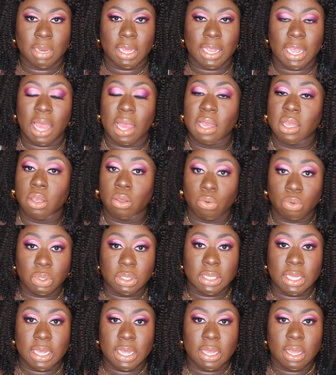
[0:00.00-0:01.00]
Like, I
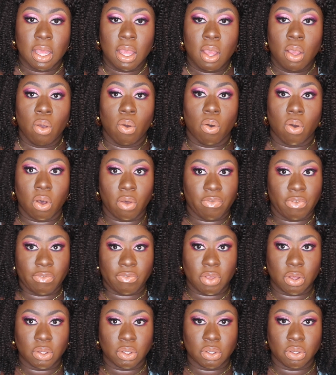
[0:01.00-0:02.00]
use it off of
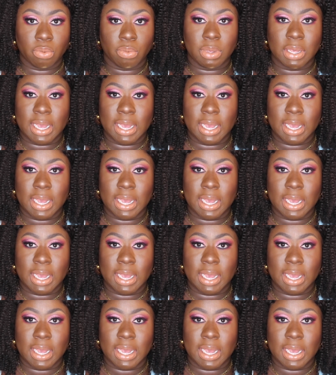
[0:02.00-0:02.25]
YouTube.